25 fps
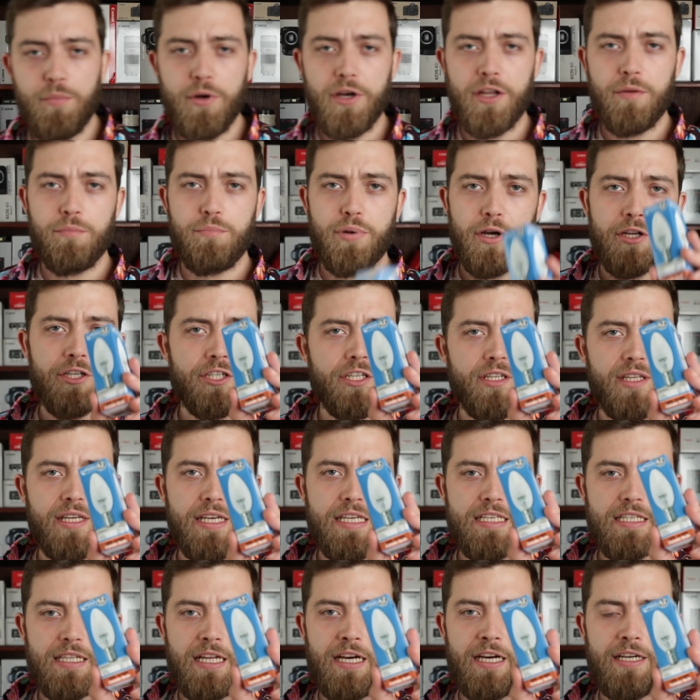Bought a bunch of
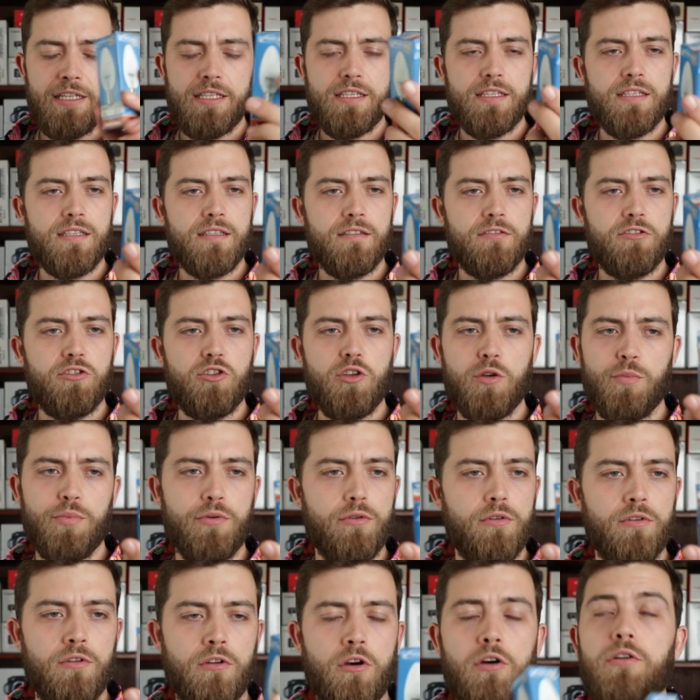these lights,
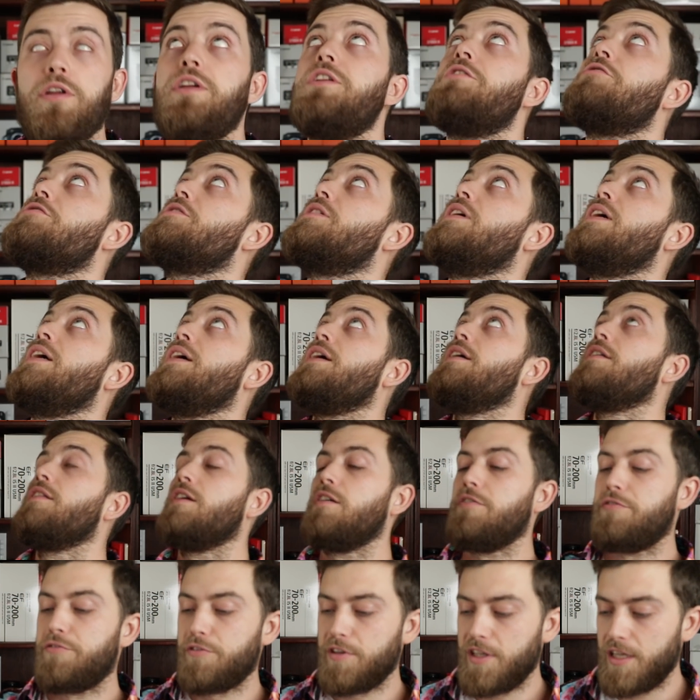super non-interesting.
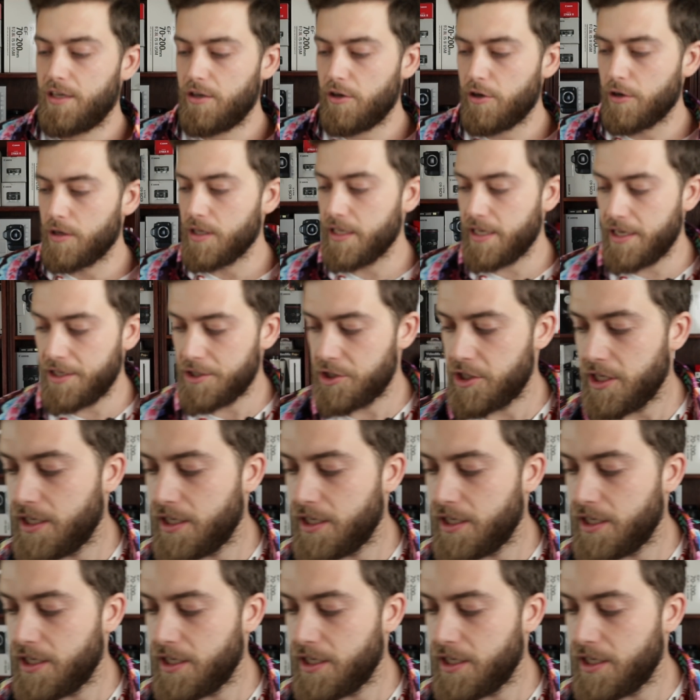They're for that ugly ass